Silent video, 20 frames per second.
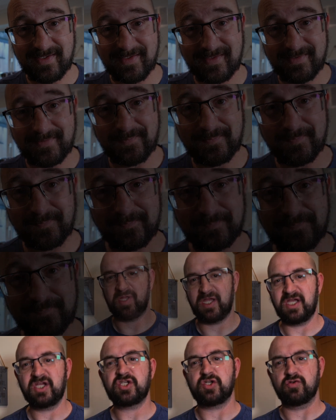So for mushy
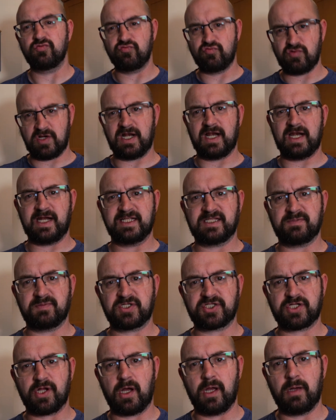peas, you really need to be
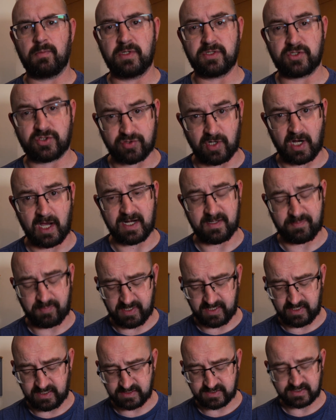starting with dried
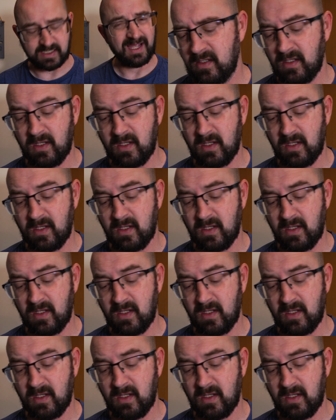peas.